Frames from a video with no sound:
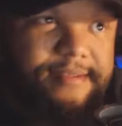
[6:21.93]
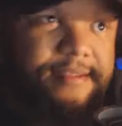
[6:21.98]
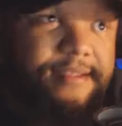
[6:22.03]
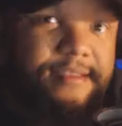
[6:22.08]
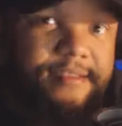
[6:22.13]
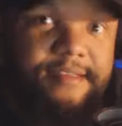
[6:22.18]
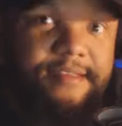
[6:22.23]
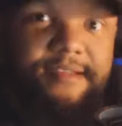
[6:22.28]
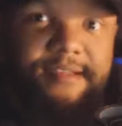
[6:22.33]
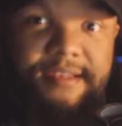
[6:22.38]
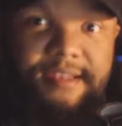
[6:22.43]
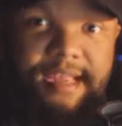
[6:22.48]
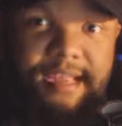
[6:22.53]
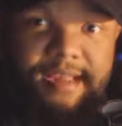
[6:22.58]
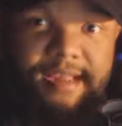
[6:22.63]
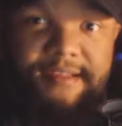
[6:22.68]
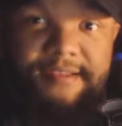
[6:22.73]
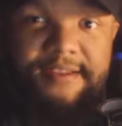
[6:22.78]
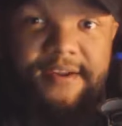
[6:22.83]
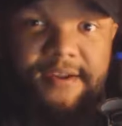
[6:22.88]
looks like
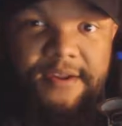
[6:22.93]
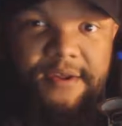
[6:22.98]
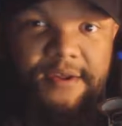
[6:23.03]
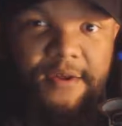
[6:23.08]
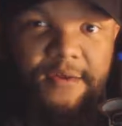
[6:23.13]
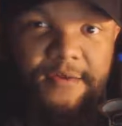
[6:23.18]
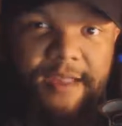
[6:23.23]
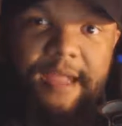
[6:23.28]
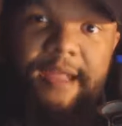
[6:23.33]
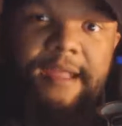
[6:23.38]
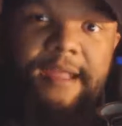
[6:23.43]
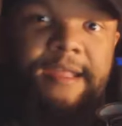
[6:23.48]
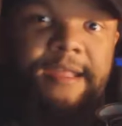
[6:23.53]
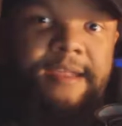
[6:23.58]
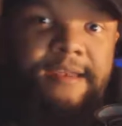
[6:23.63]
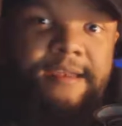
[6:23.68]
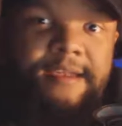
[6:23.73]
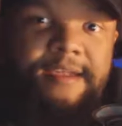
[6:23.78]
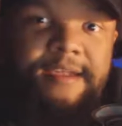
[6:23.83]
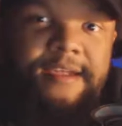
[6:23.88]
he's on
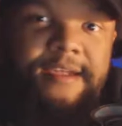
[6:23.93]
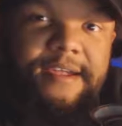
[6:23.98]
cocaine